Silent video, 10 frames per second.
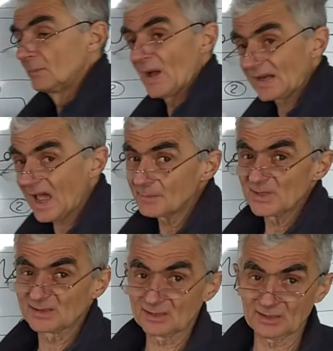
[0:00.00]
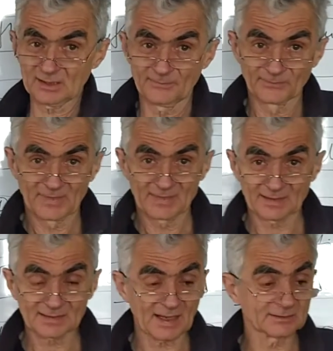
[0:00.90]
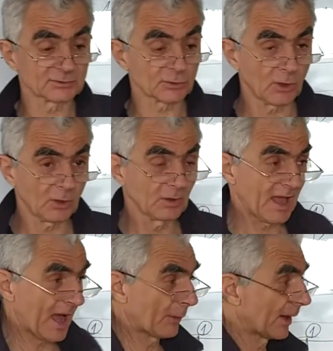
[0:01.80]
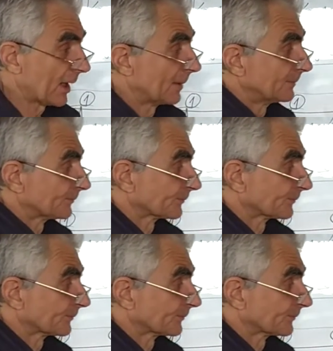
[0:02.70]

parameter that control our